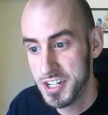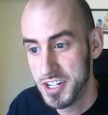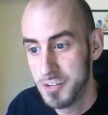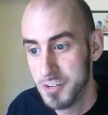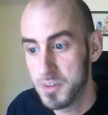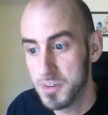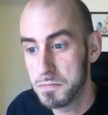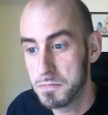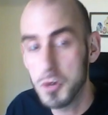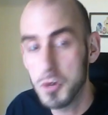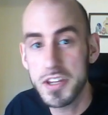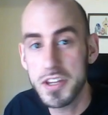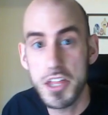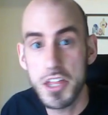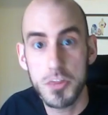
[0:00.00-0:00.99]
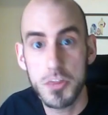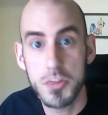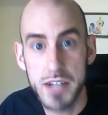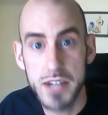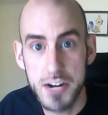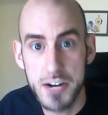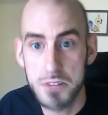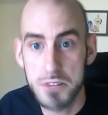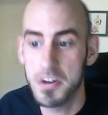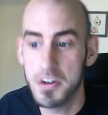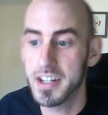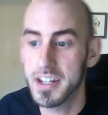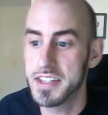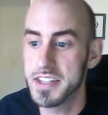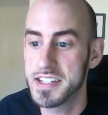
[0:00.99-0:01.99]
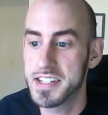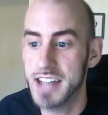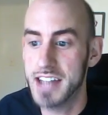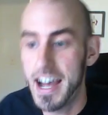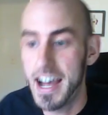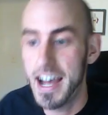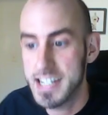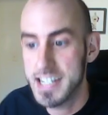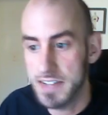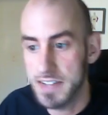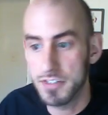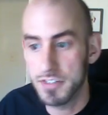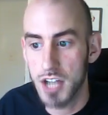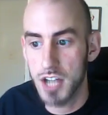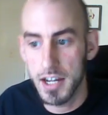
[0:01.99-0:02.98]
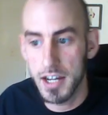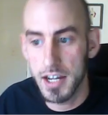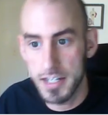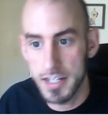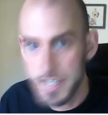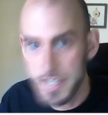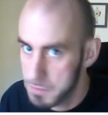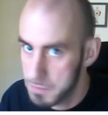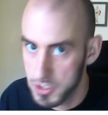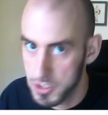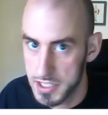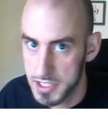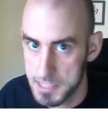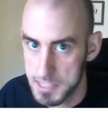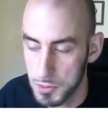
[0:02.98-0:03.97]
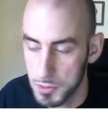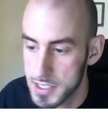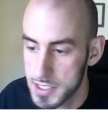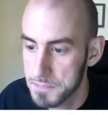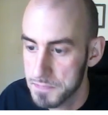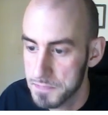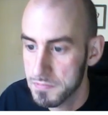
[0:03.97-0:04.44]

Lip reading: We've broken the 300 mark. This is the highest I've ever gotten on any build at this point.